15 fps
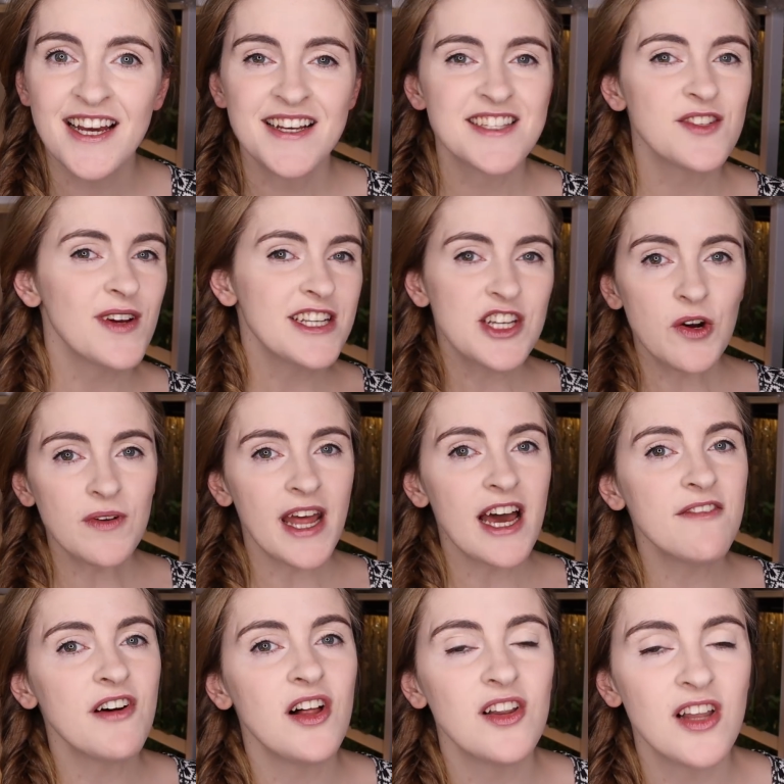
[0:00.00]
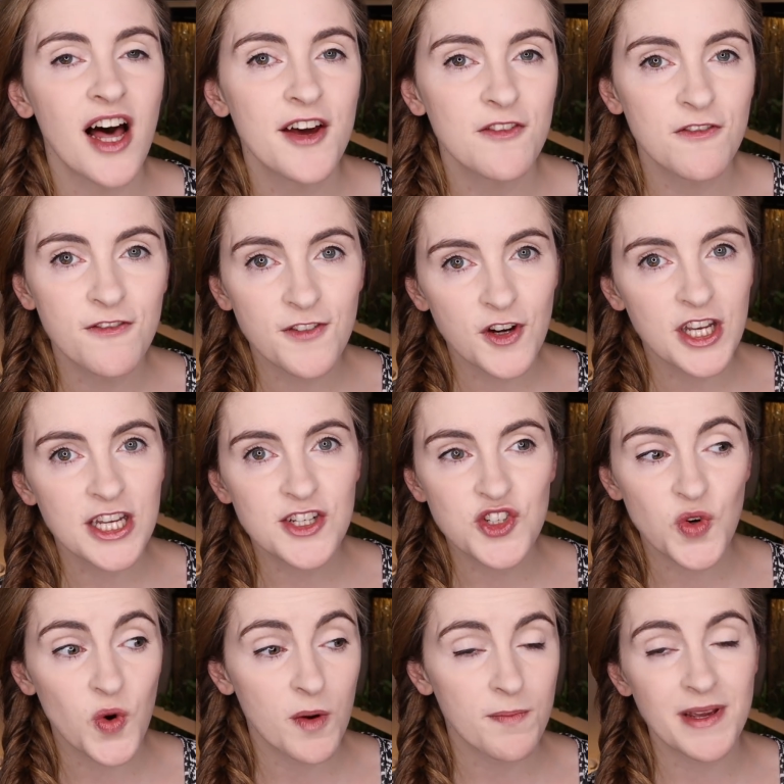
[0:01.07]
So I don't have a lot of footage
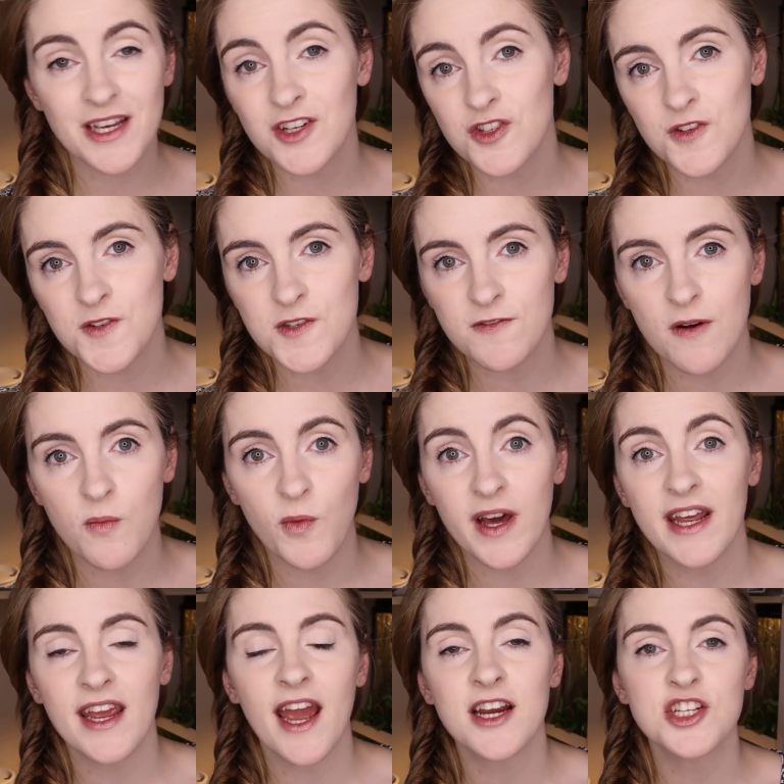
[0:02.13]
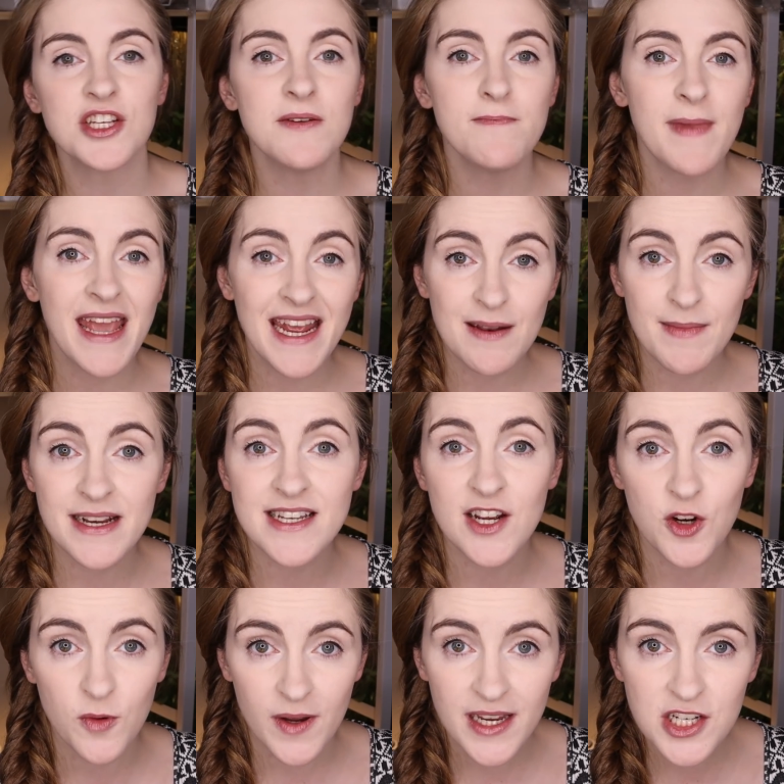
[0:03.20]
or pictures from when I actually made my
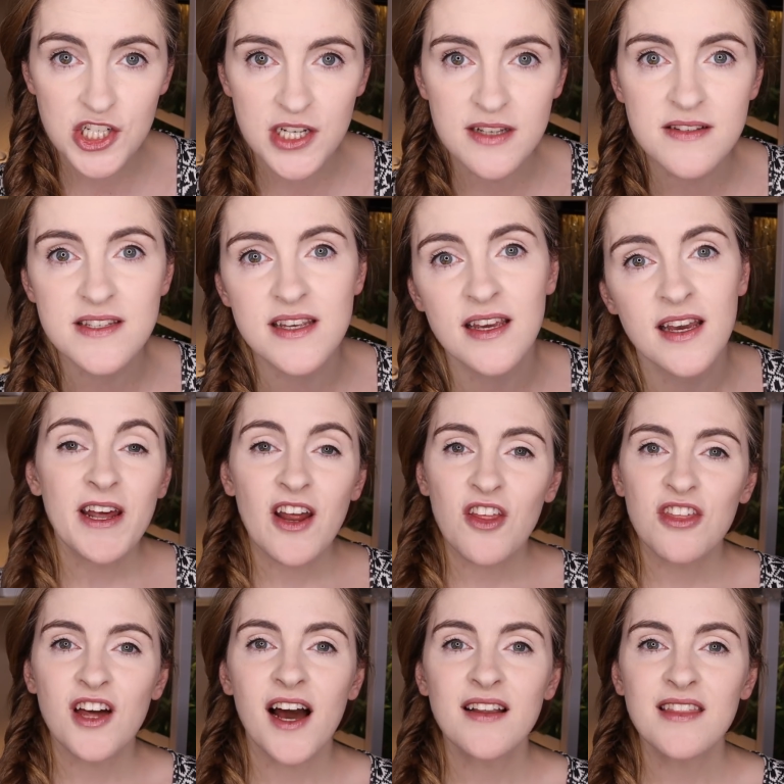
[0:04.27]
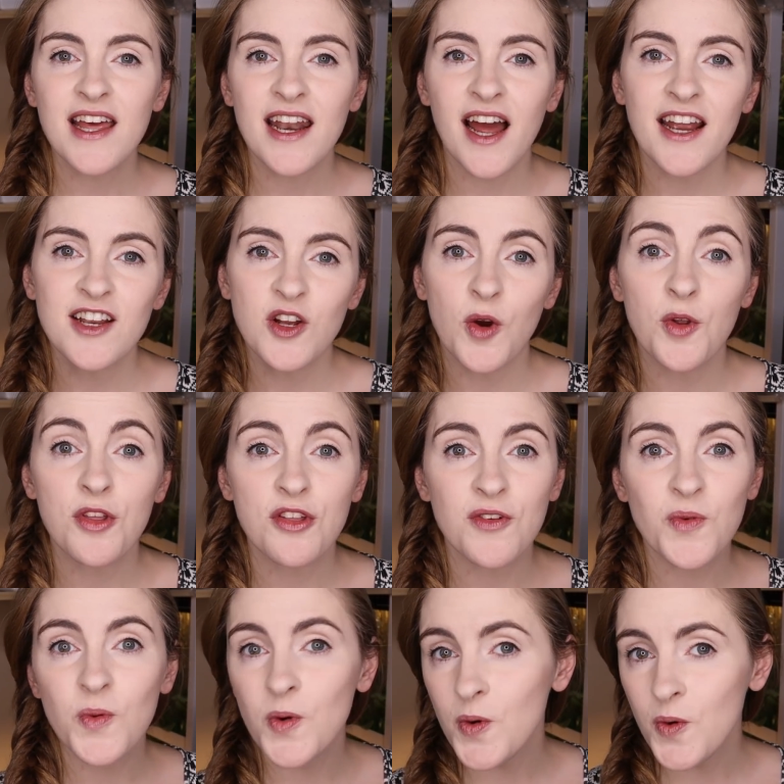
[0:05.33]
decorations. But I thought that I'd go
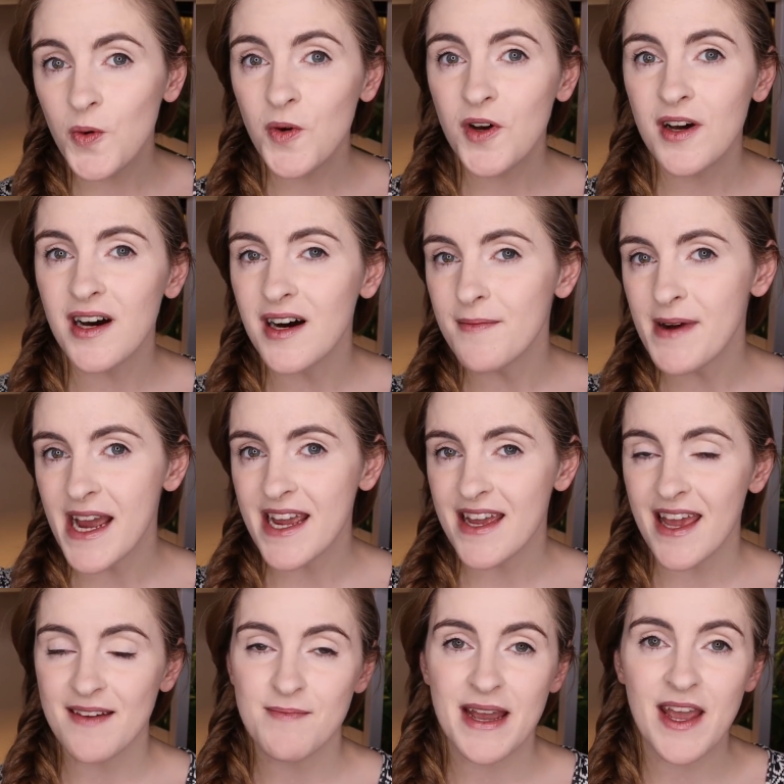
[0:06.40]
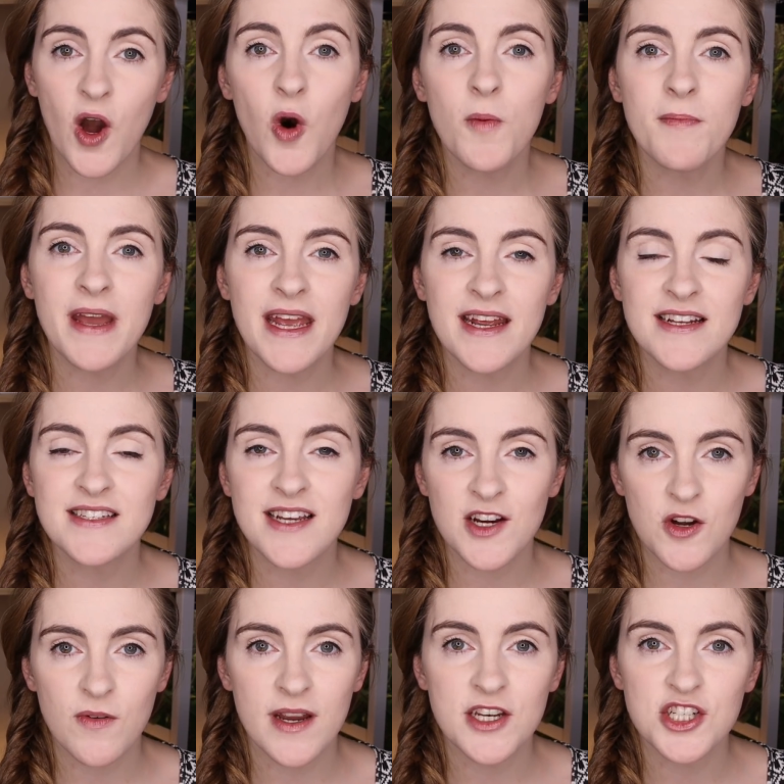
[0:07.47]
through my homemade
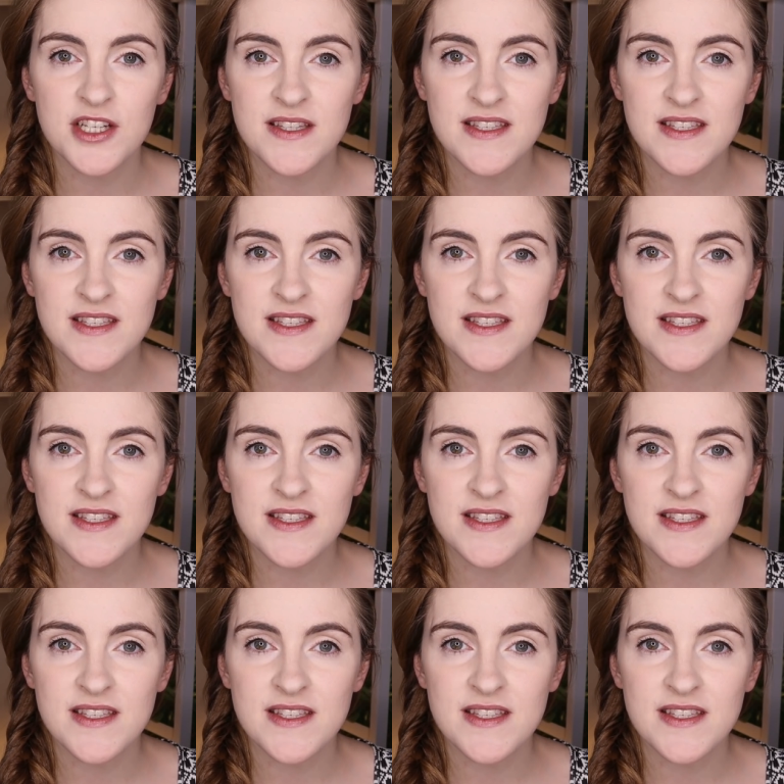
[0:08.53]
decorations